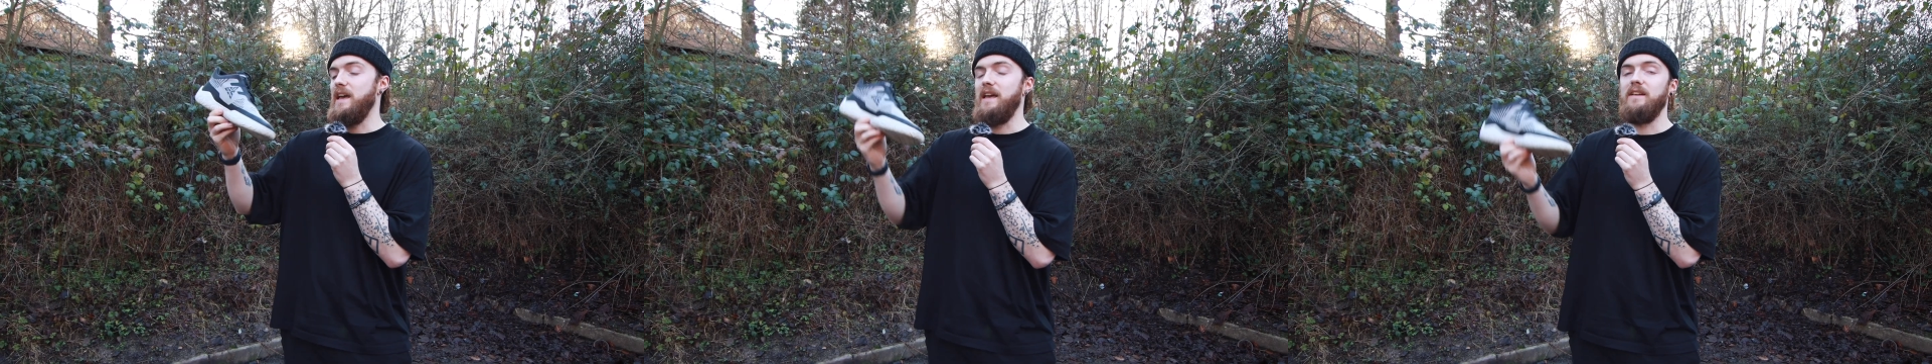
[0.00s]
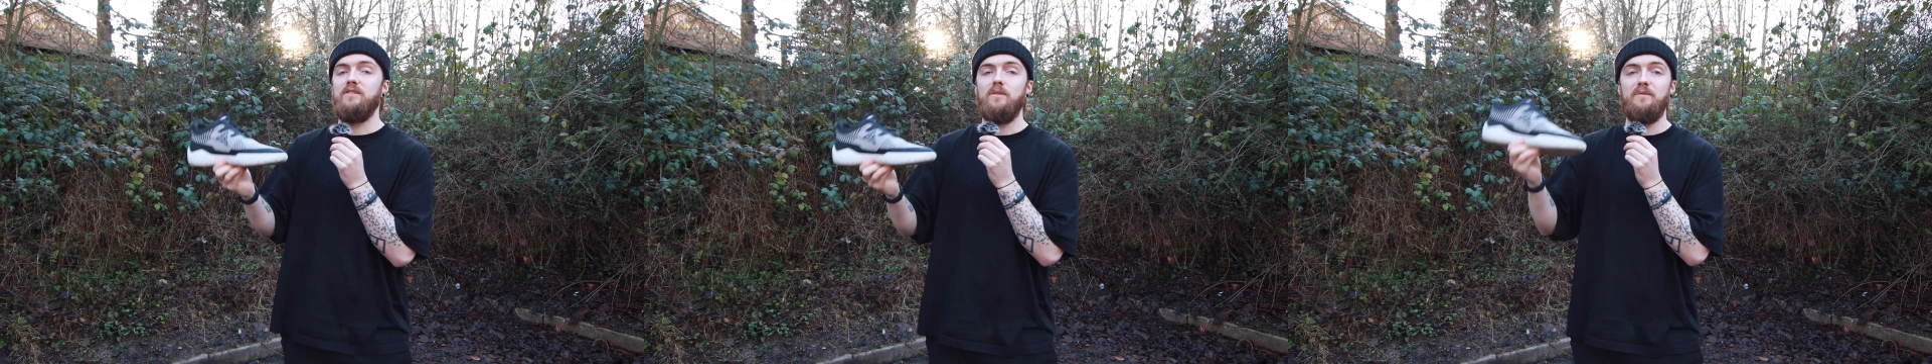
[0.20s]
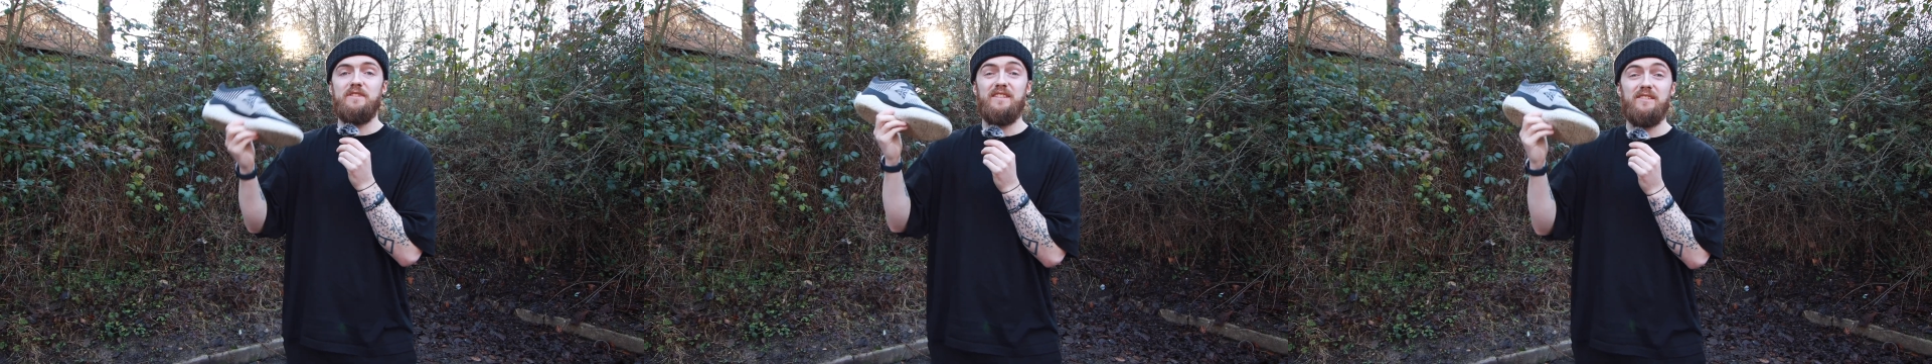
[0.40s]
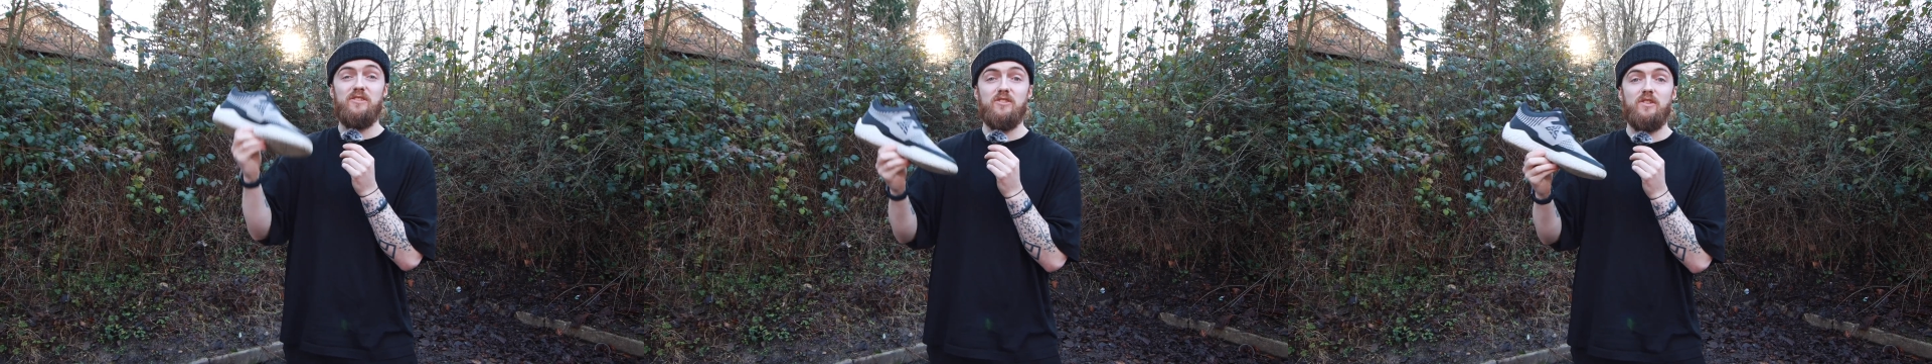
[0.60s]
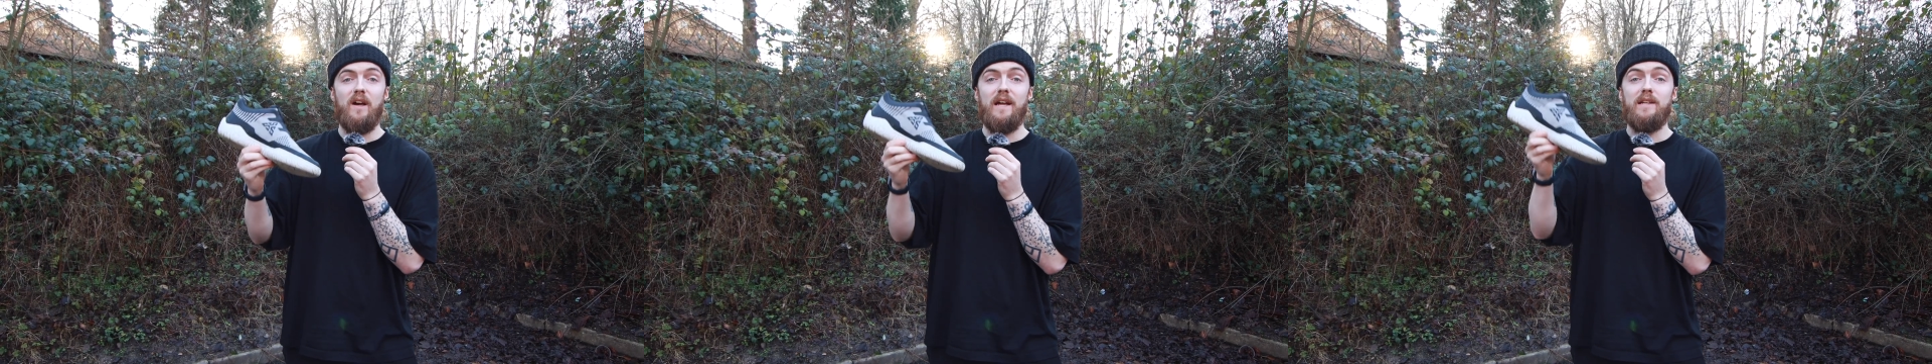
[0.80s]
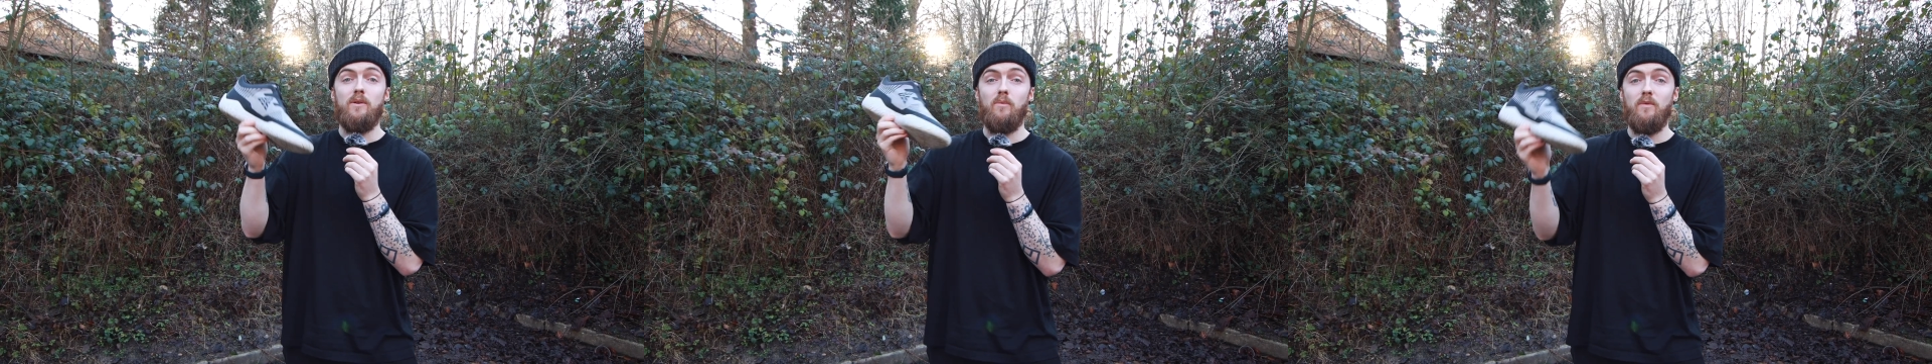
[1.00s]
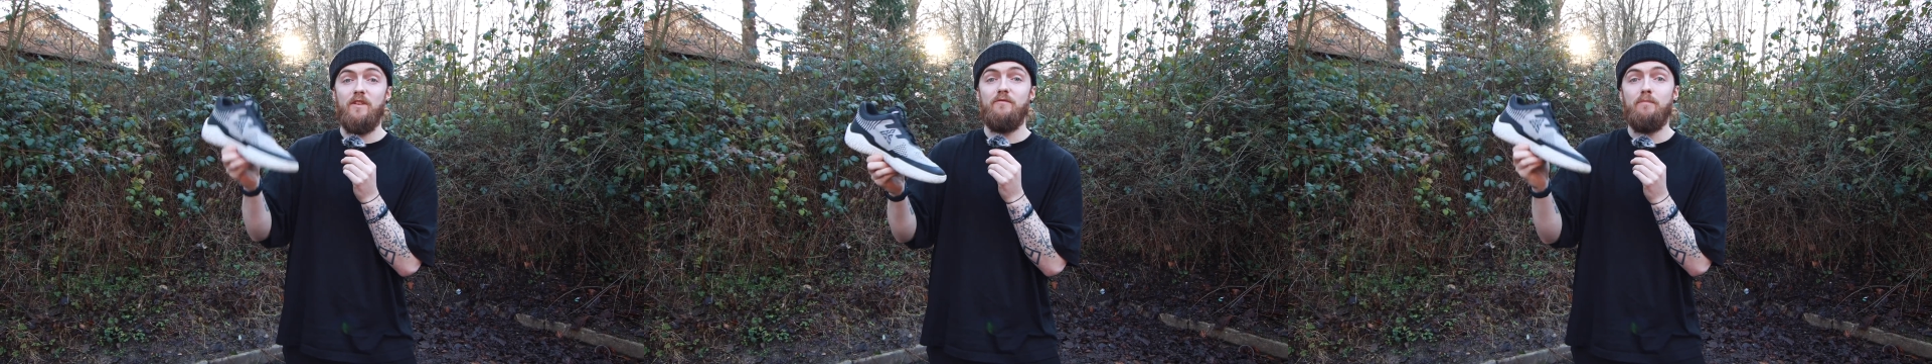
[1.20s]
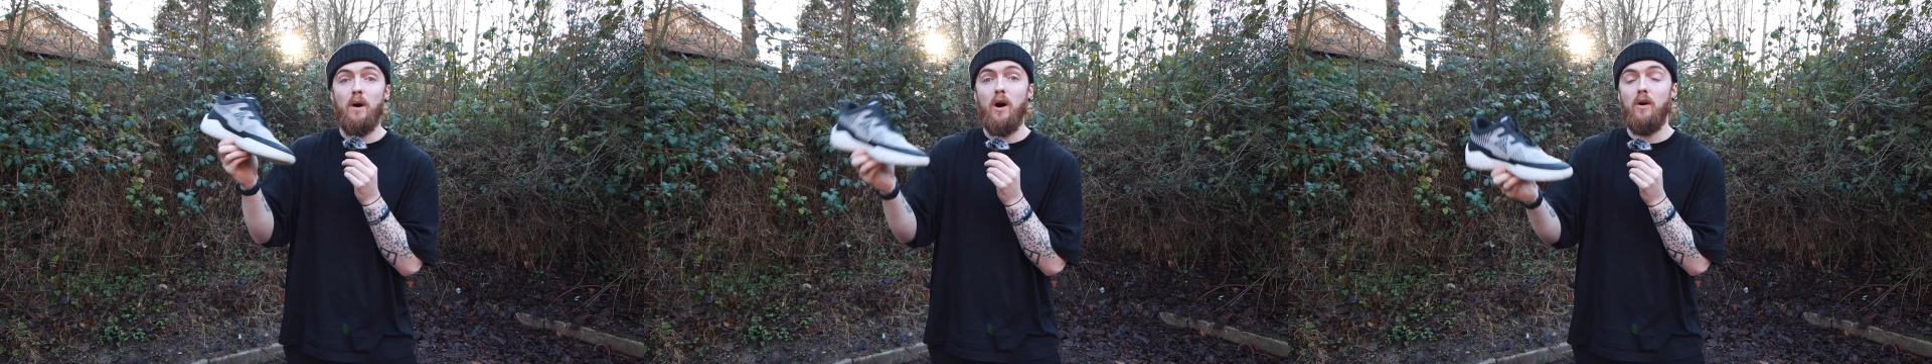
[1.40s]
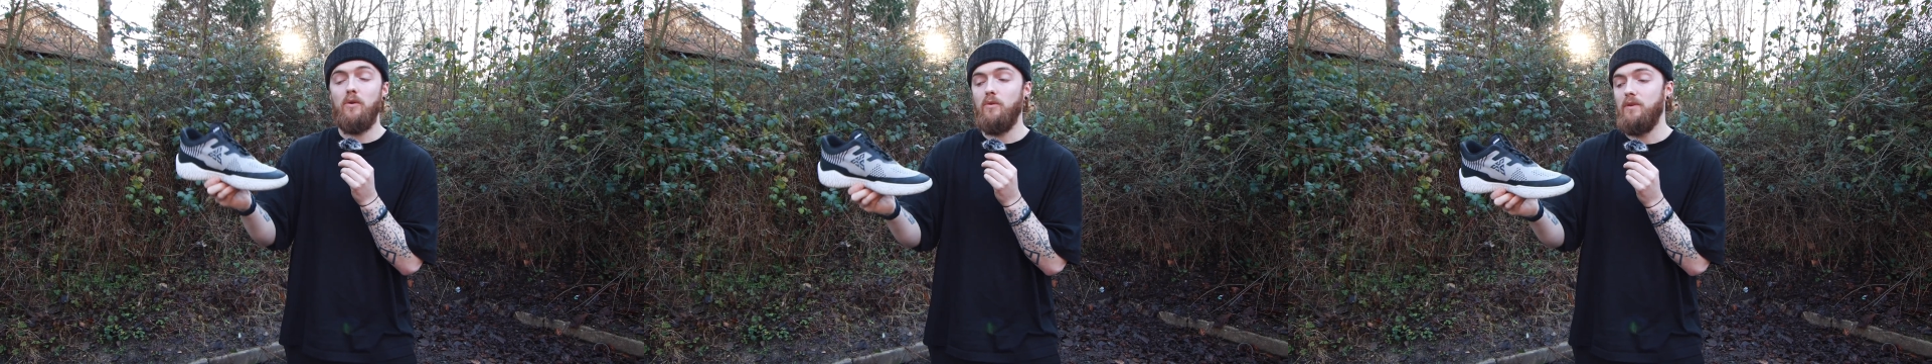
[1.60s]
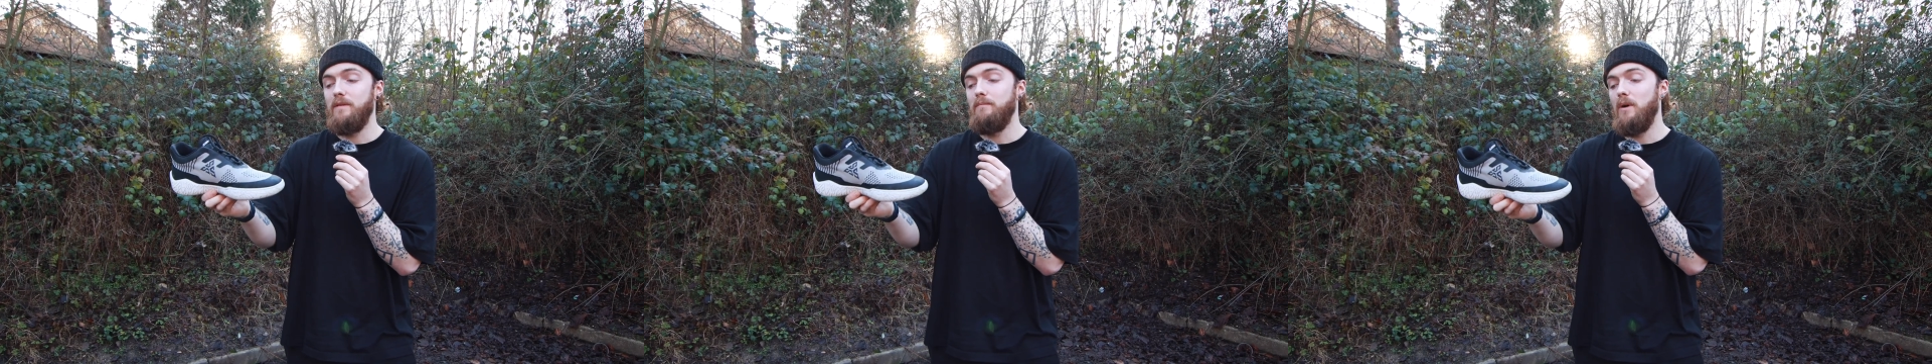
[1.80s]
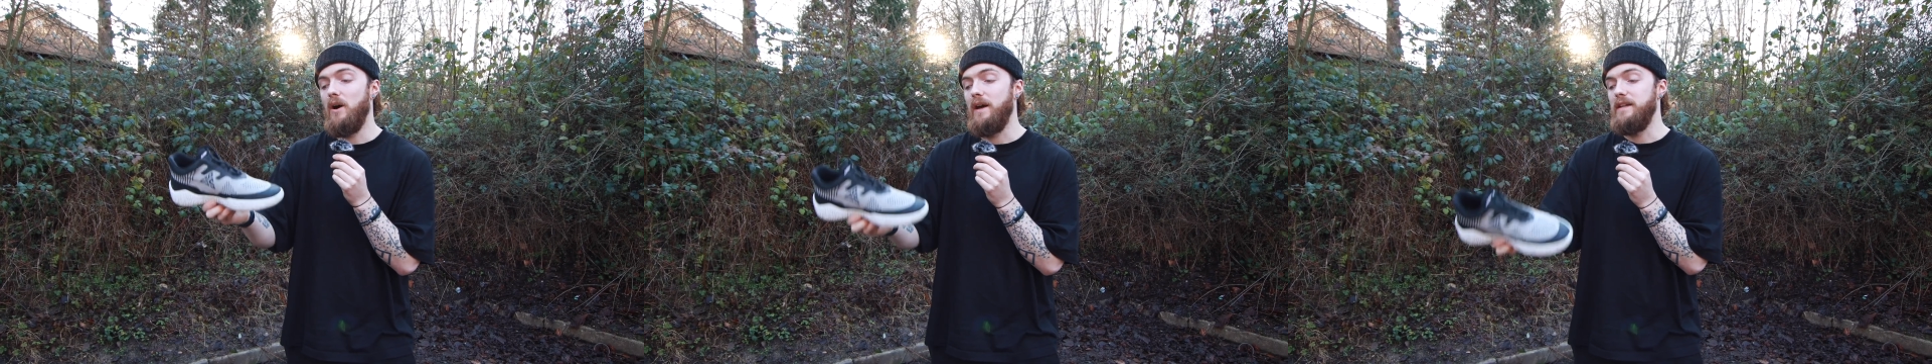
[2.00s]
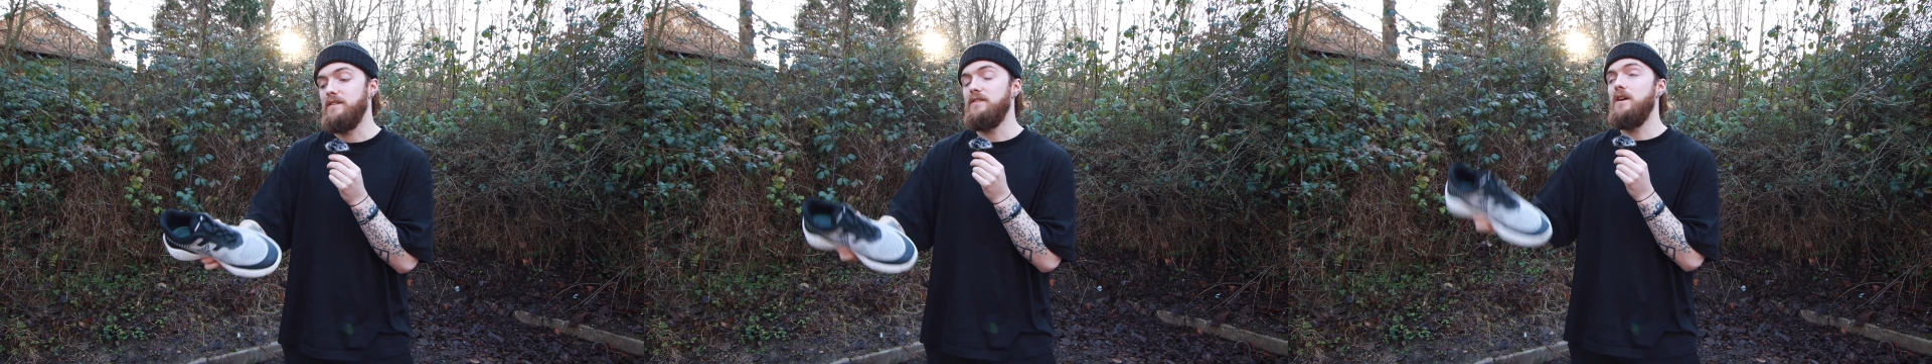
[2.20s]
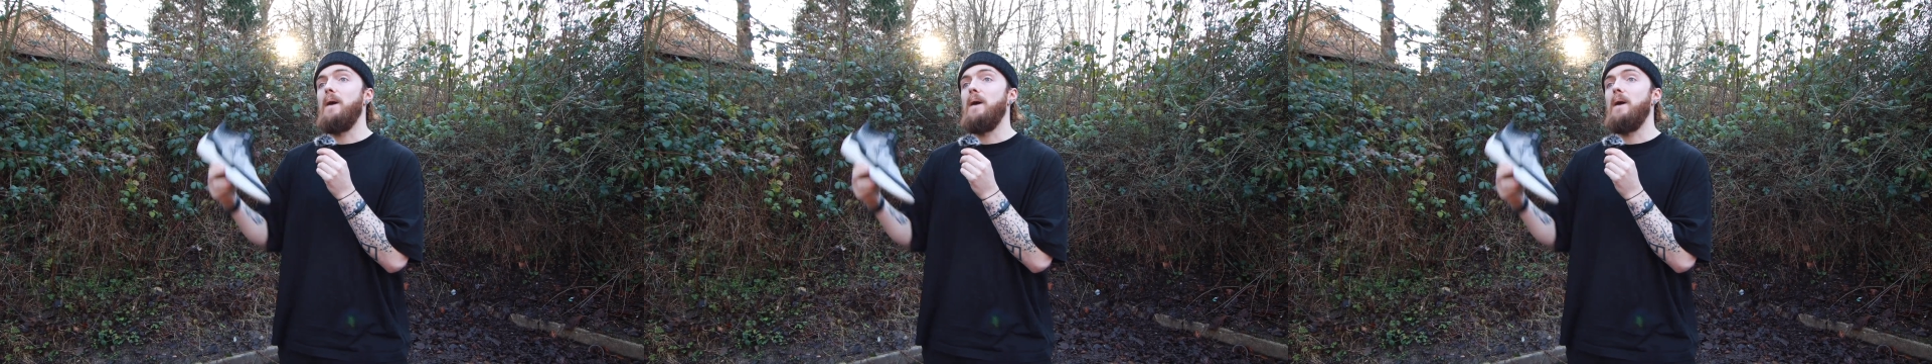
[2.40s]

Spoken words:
It is obviously designed with parkour in mind,